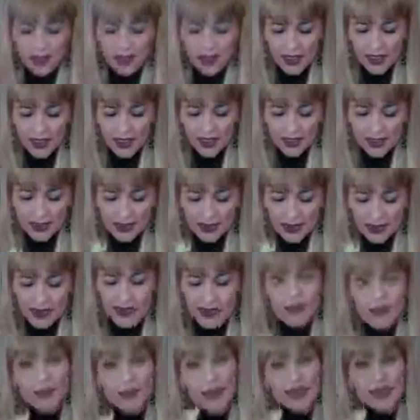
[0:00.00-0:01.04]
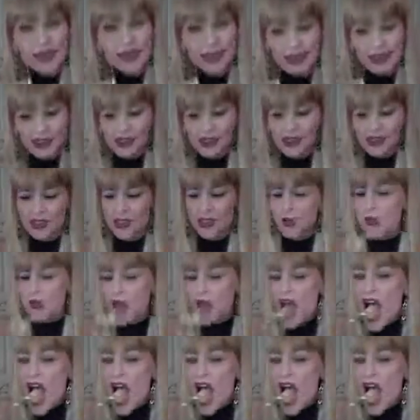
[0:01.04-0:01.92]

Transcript: And this is my lunch, so